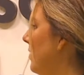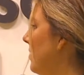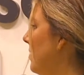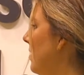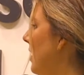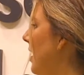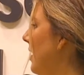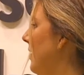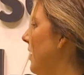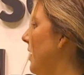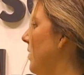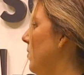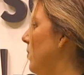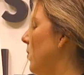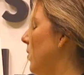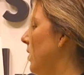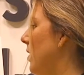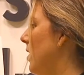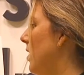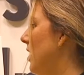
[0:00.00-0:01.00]
and then
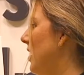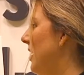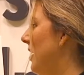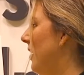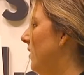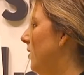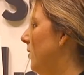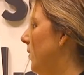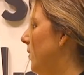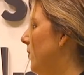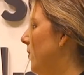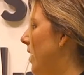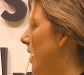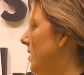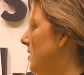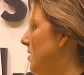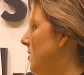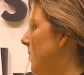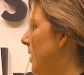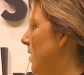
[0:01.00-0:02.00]
yellow and red
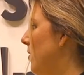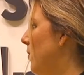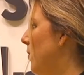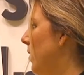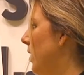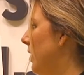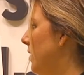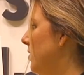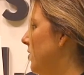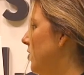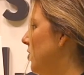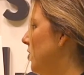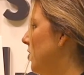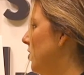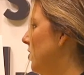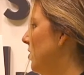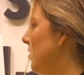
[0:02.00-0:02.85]
to make orange.